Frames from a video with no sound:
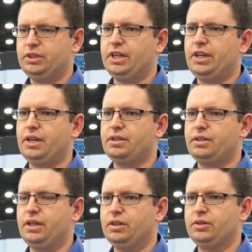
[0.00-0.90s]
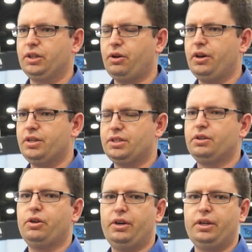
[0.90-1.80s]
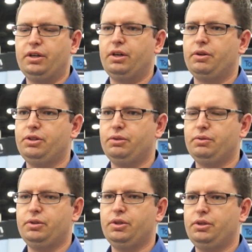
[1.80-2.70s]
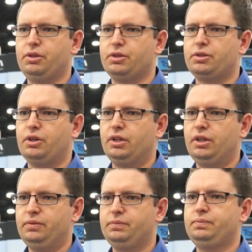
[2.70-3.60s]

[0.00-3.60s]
getting into the guidance and learning, you know, a new controller.